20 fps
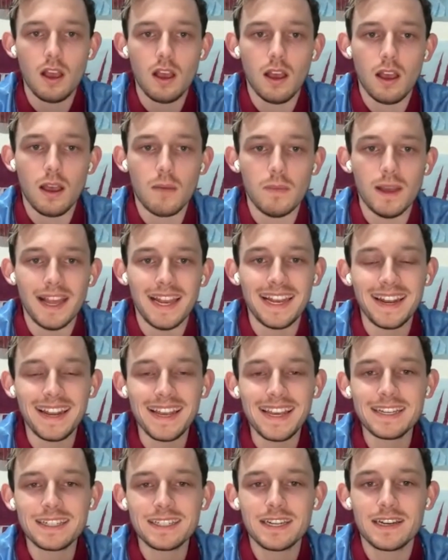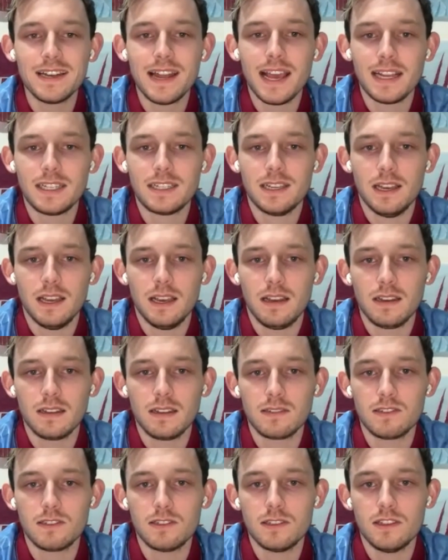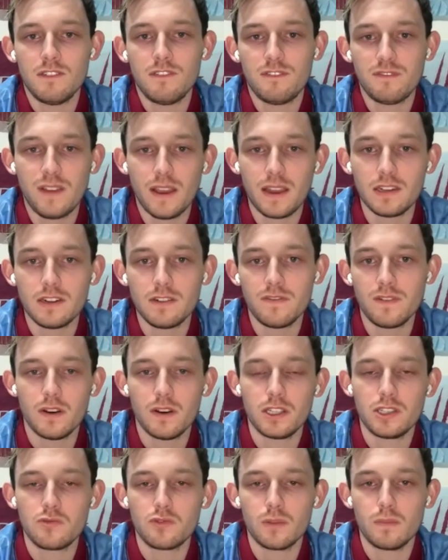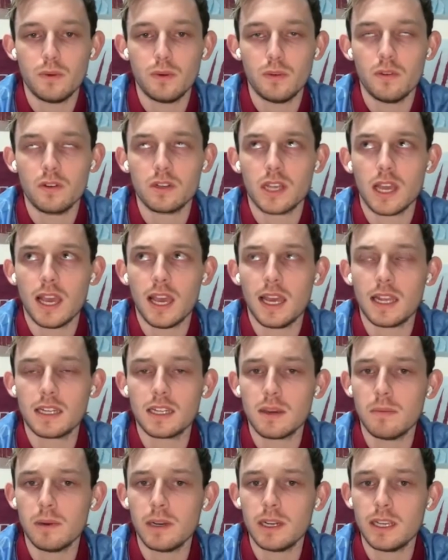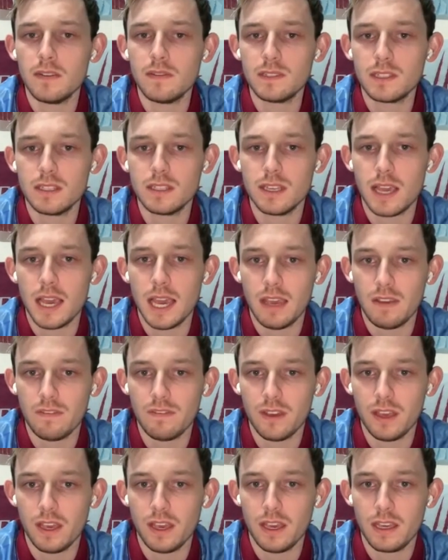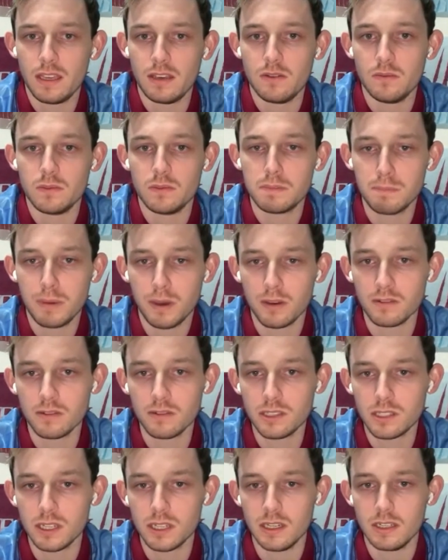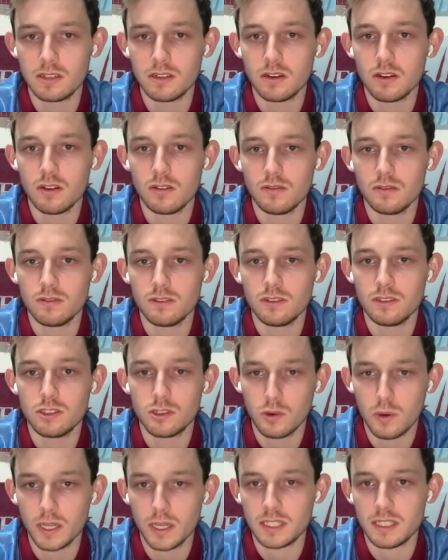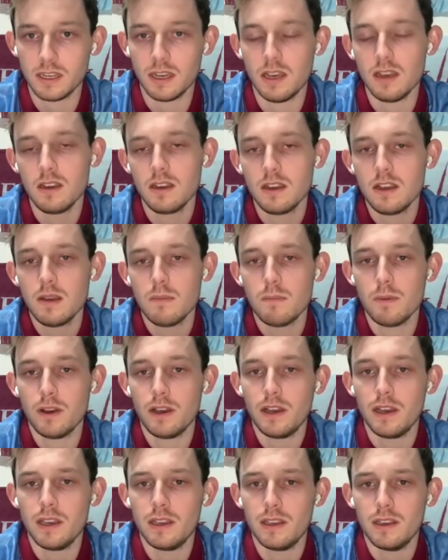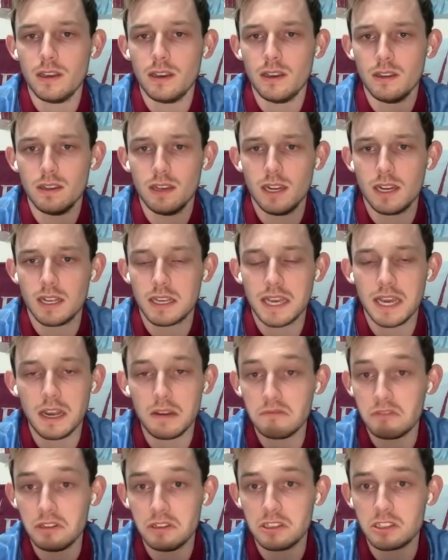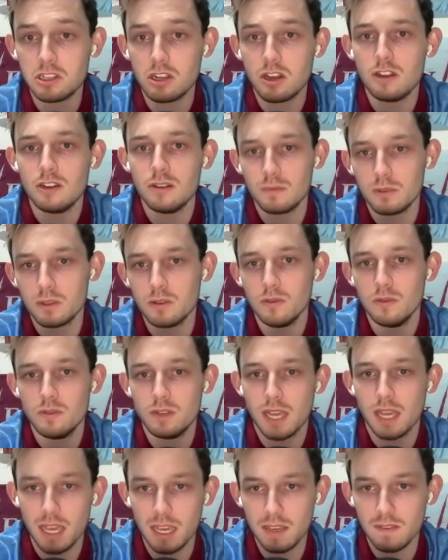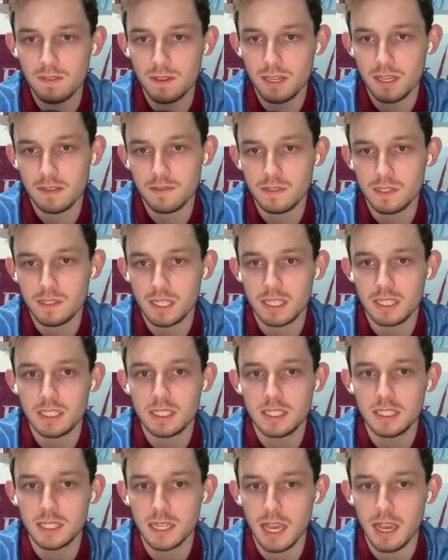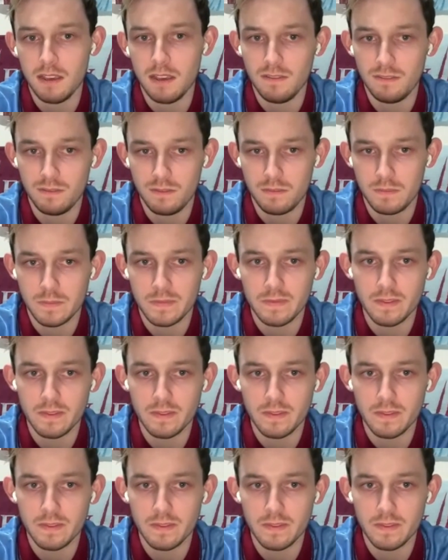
a leaked letter to the fan advisory board and I believe to the FA was posted onto Twitter by an account that had started up called AVFC Staff.